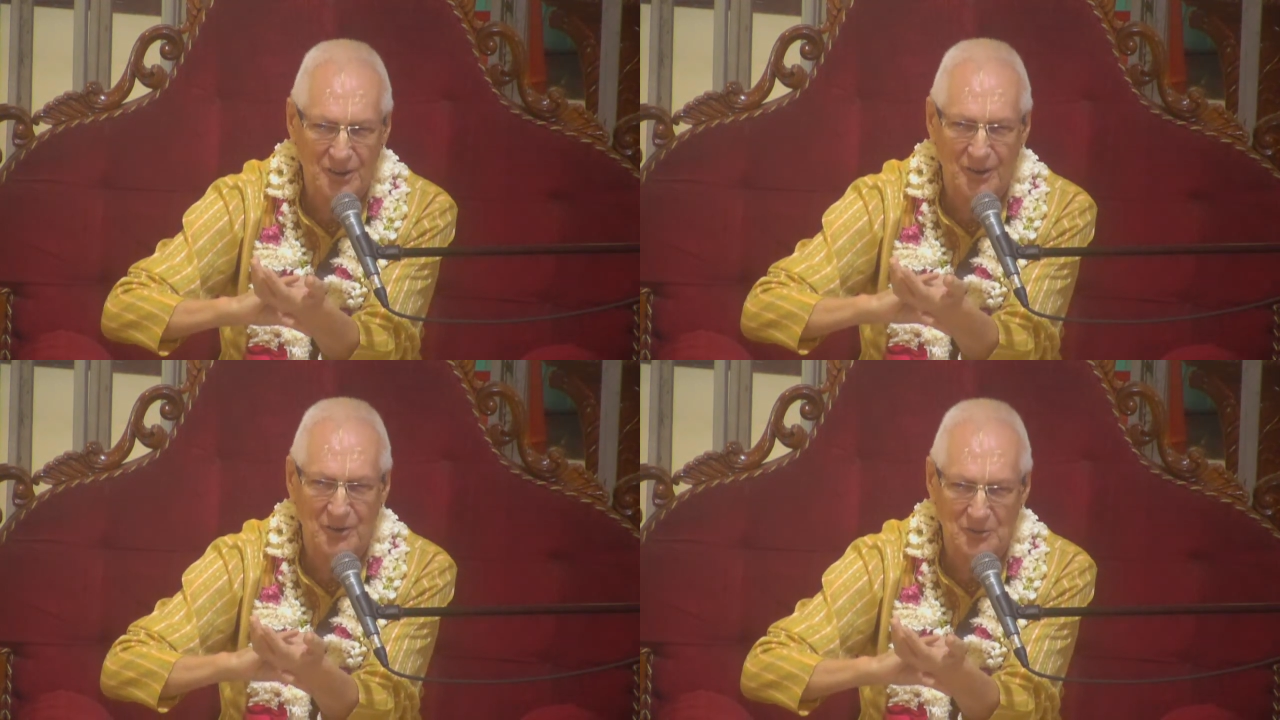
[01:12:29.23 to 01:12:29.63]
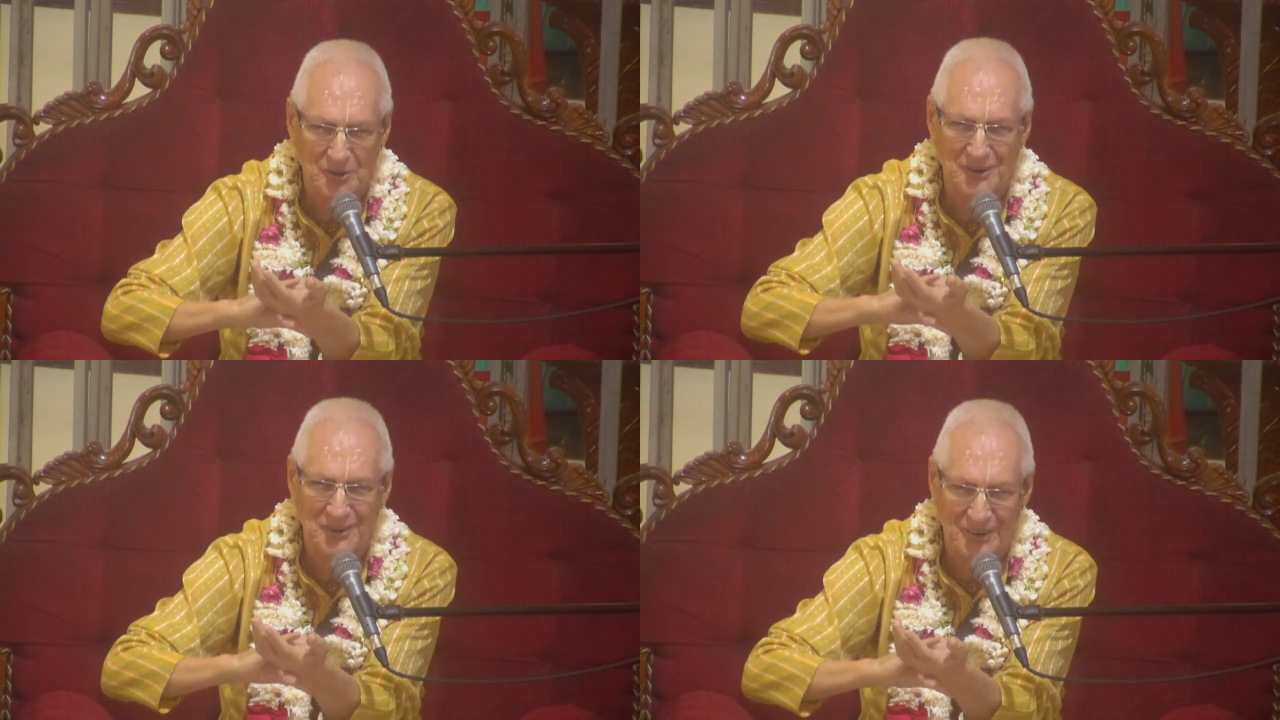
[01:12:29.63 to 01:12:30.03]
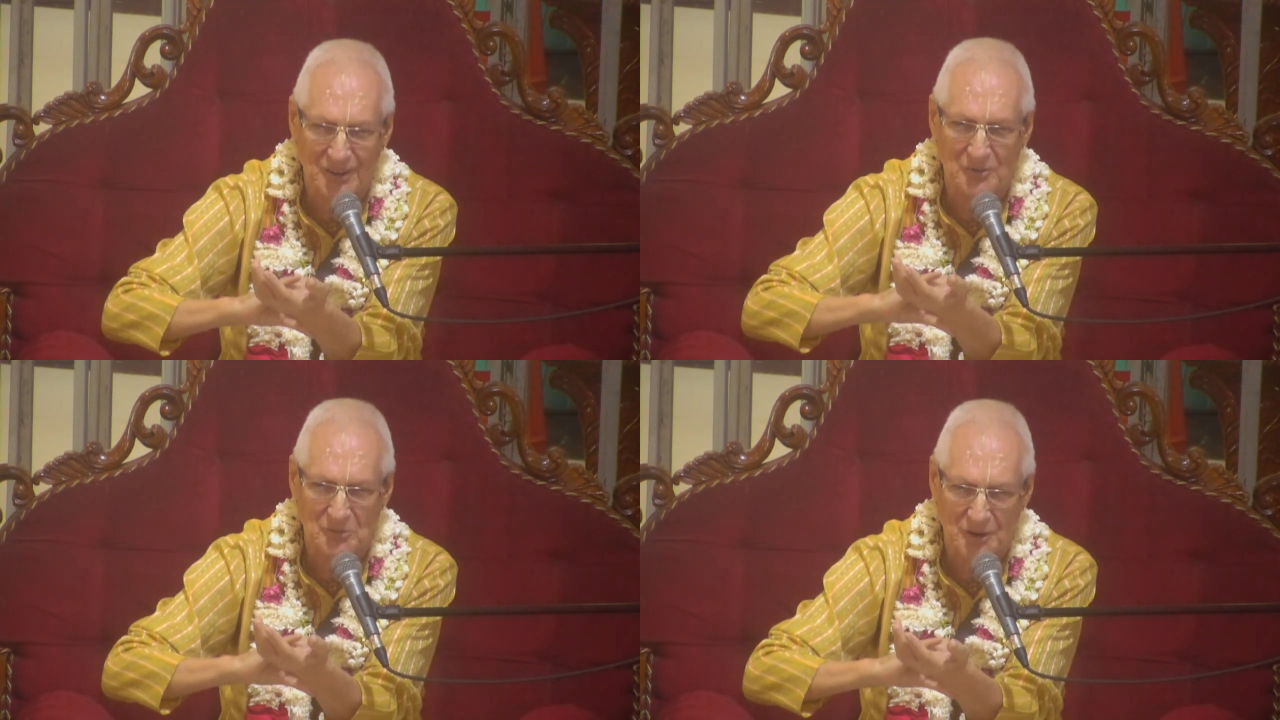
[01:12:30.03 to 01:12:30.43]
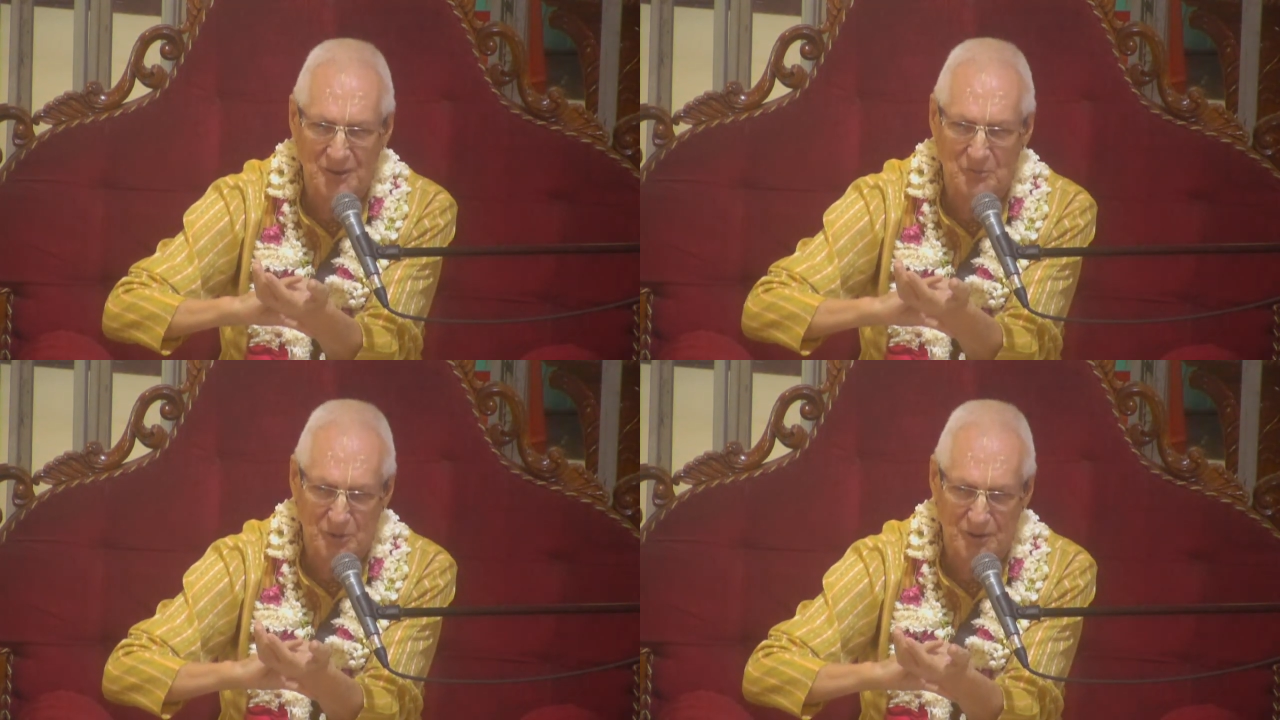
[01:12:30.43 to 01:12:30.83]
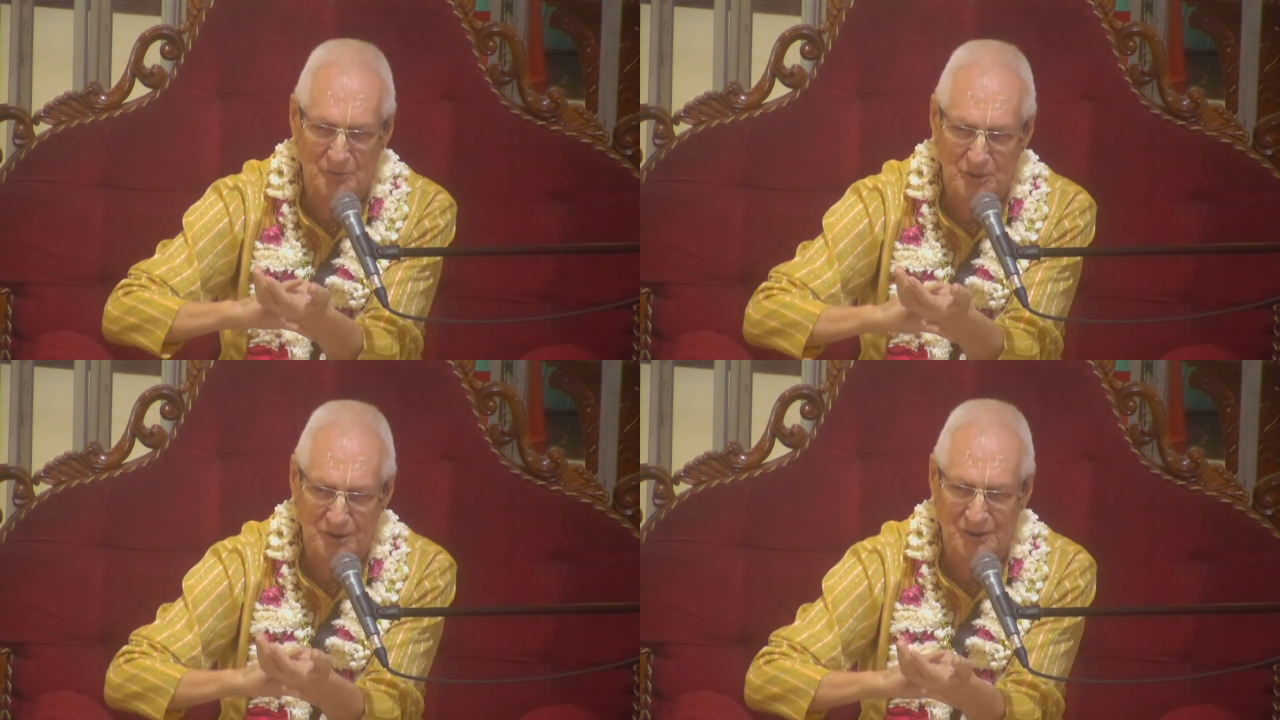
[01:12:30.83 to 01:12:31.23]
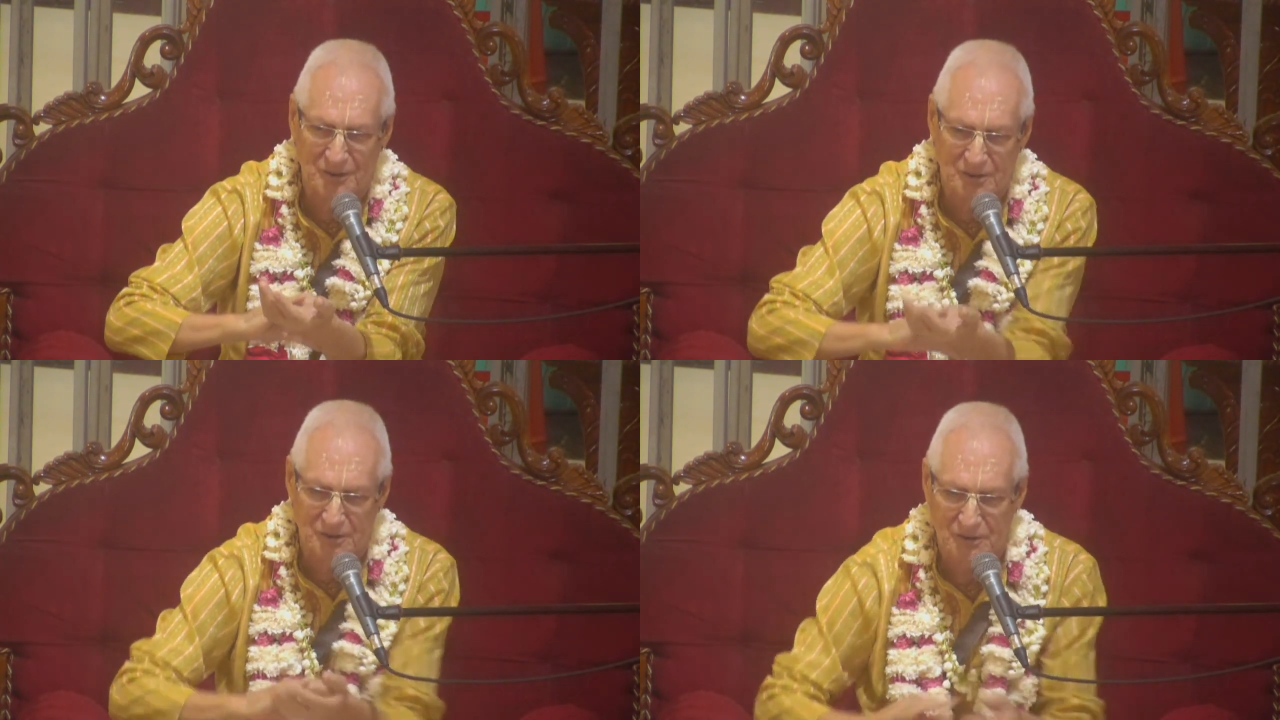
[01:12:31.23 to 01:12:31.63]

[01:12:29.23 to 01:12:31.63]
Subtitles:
Ram, Ram Ram, Hare Hare.